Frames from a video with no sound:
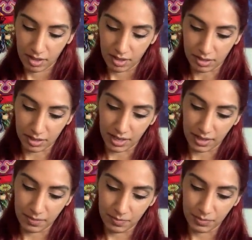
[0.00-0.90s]

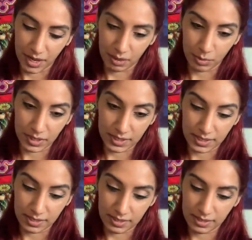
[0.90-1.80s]
Okay, High
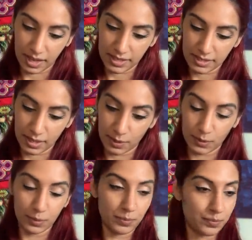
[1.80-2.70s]
Priestess, I see
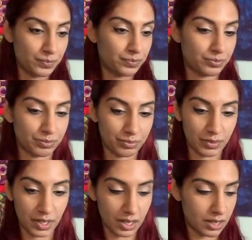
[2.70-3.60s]
you.
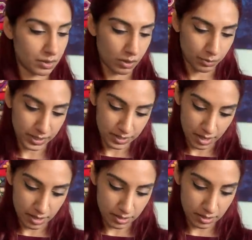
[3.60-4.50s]
Oh, what's
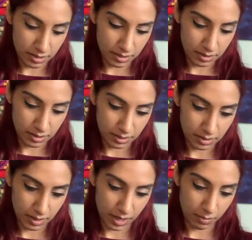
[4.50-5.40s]
that?
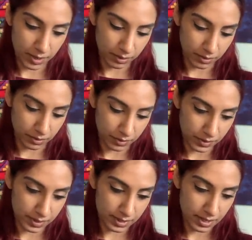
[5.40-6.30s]
Eight of
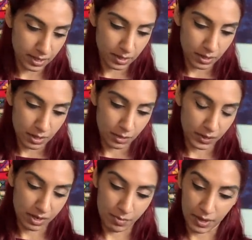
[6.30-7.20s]
Pentacles,
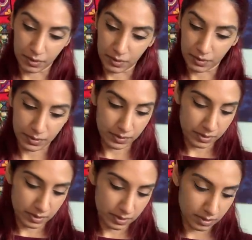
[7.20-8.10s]
Queen of
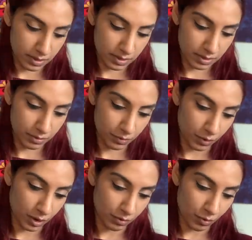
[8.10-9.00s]
Pentacles,
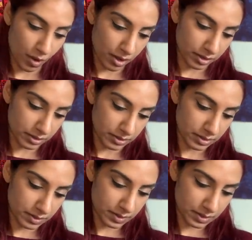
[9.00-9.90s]
Four of
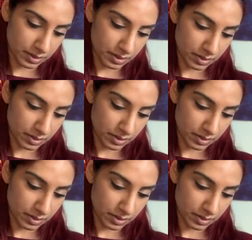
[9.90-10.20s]
Wands,